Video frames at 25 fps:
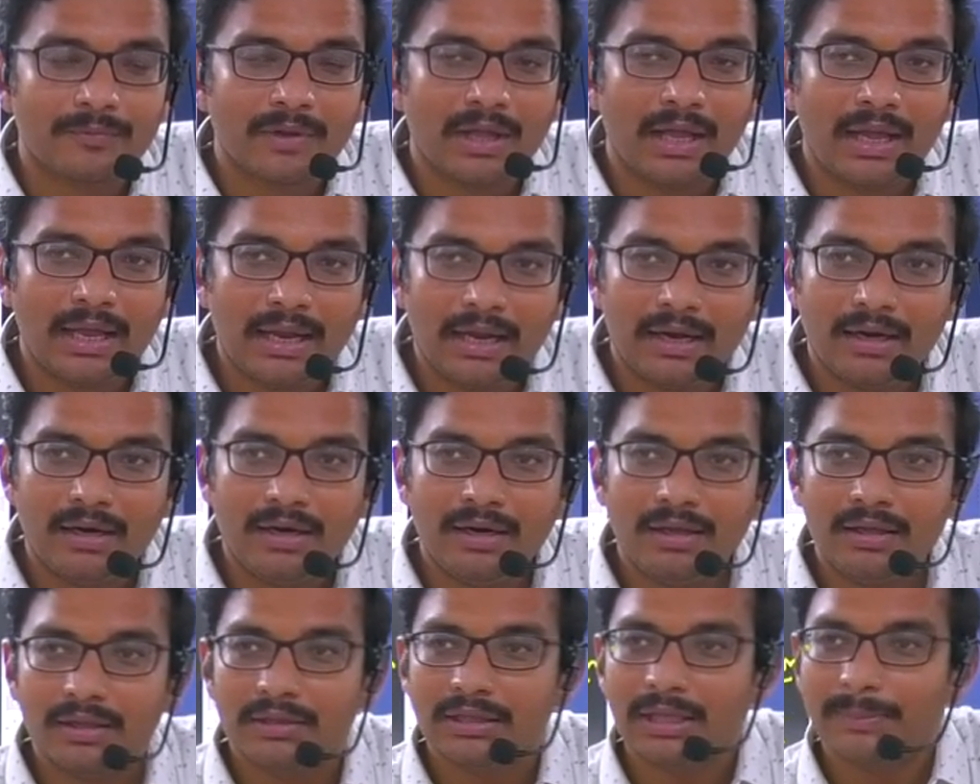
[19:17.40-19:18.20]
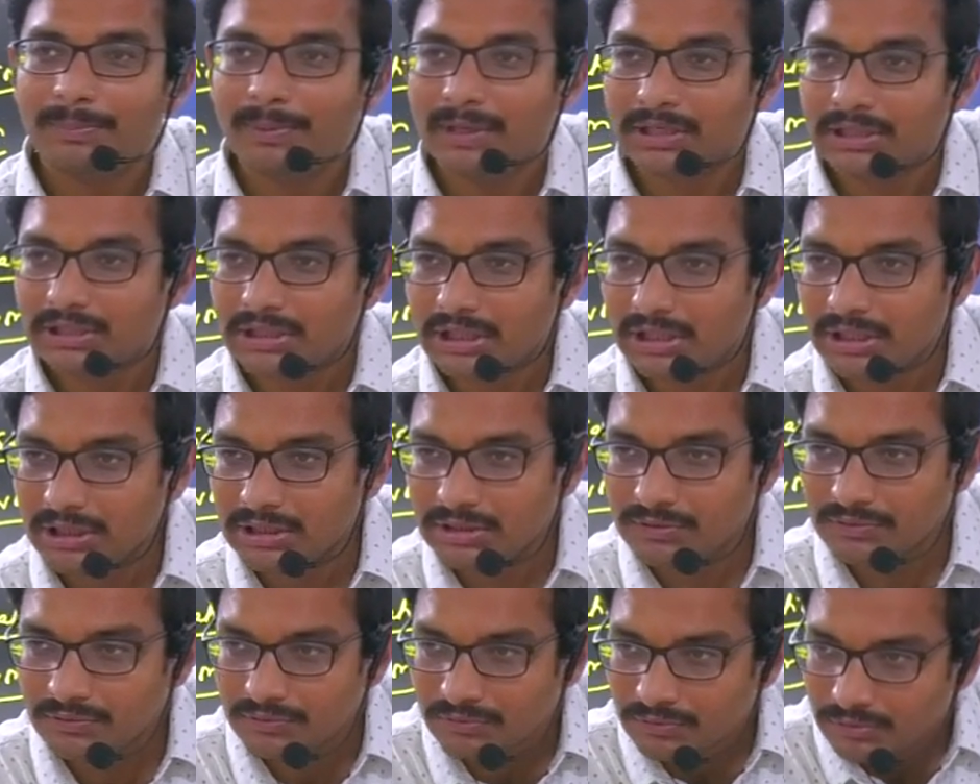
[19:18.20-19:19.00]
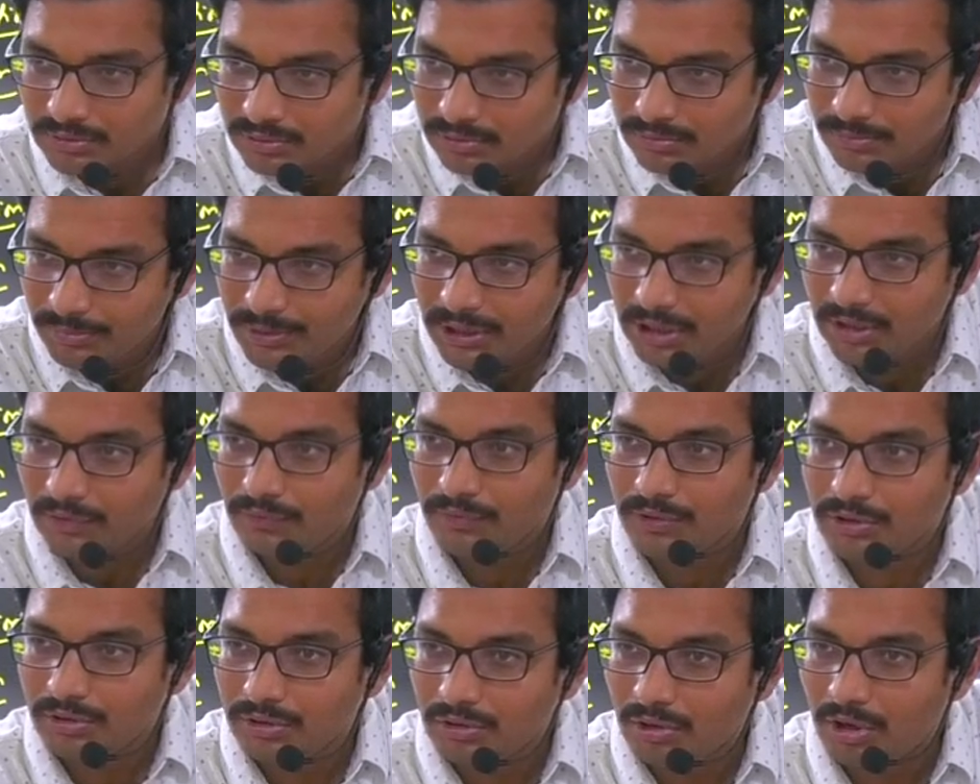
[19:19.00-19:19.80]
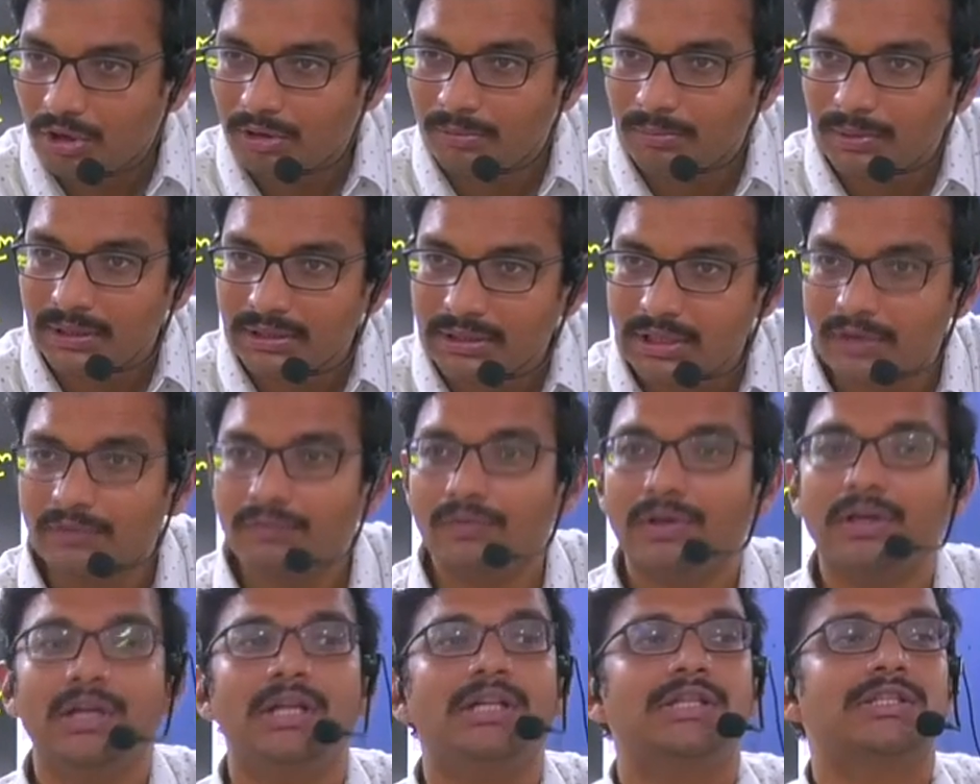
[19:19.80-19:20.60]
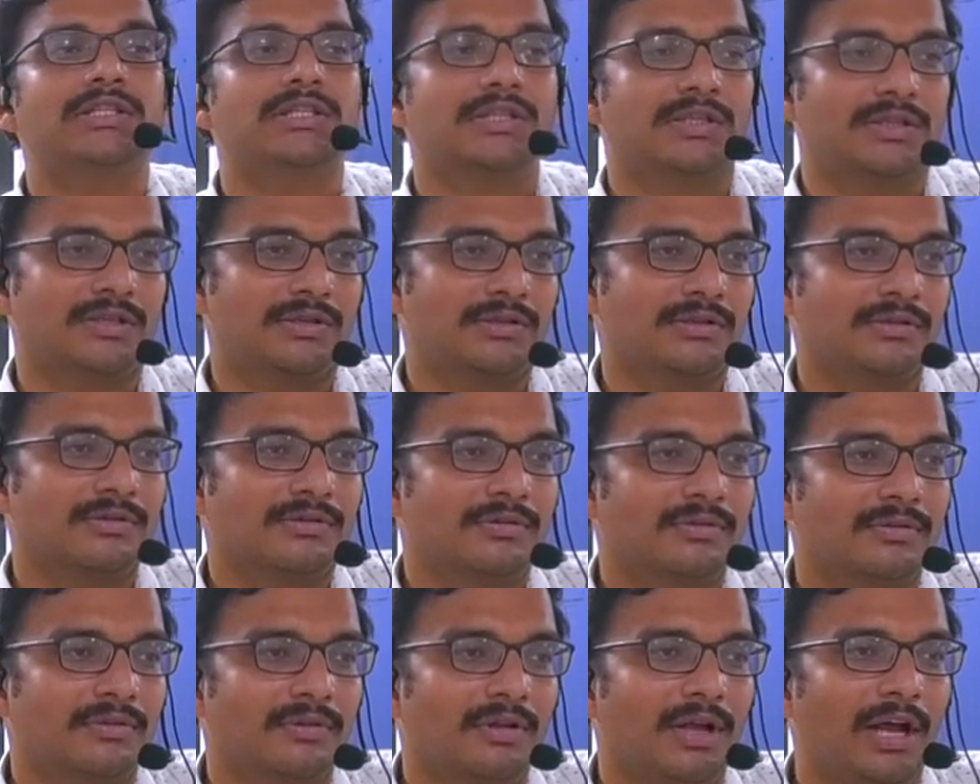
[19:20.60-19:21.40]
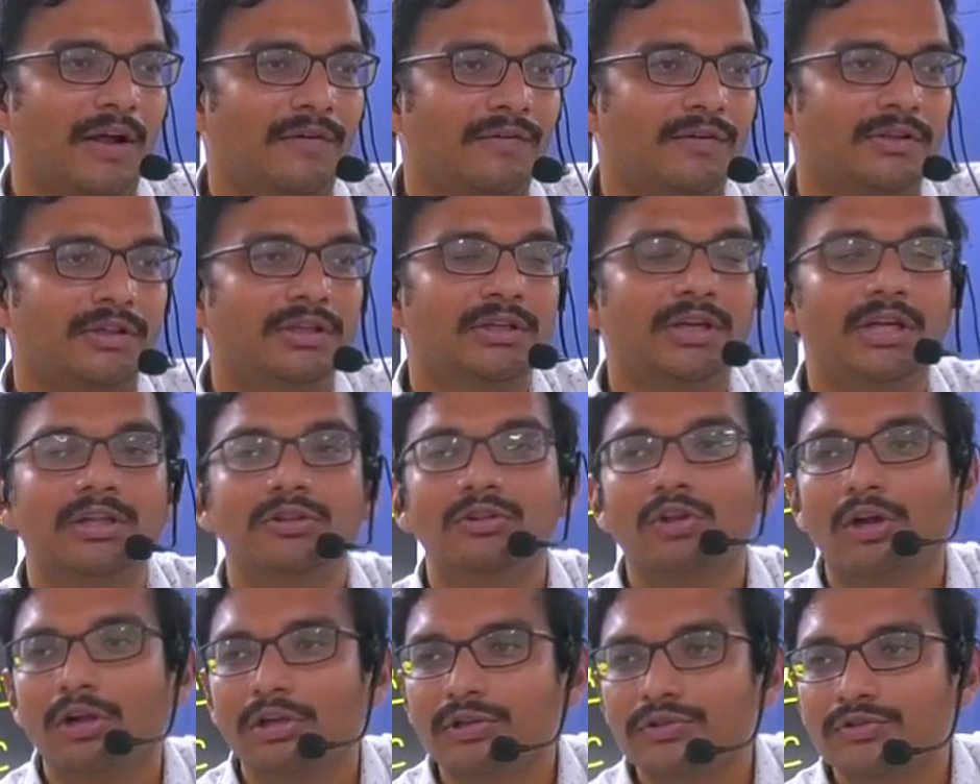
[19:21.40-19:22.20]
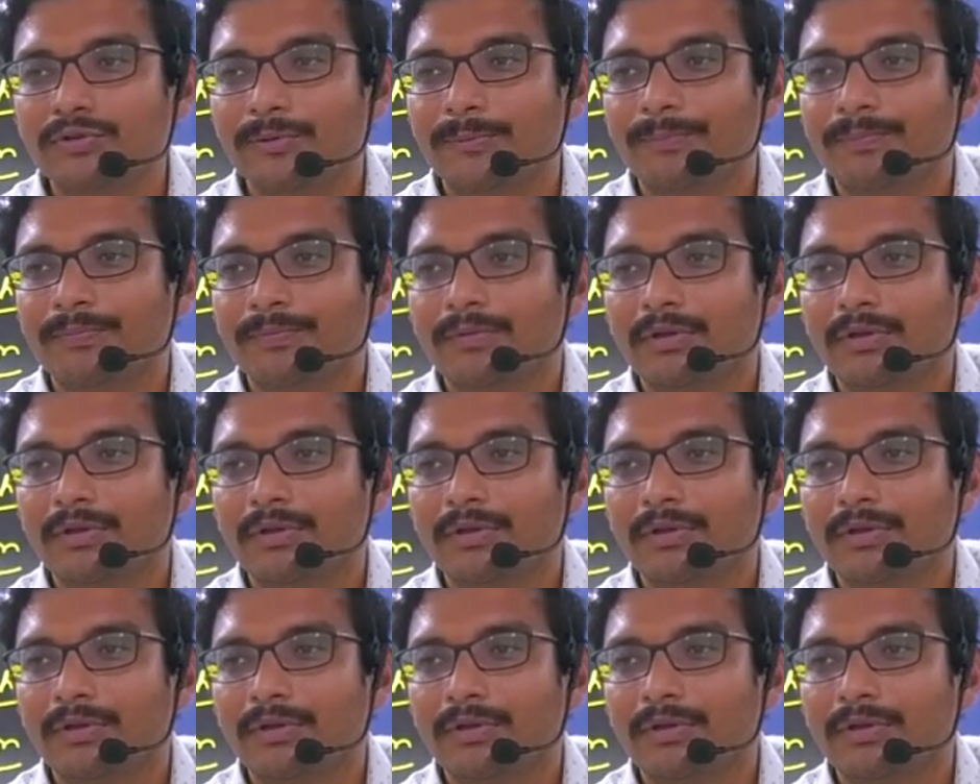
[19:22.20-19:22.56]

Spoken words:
and the pension is being withdrawn by someone else? After the death also.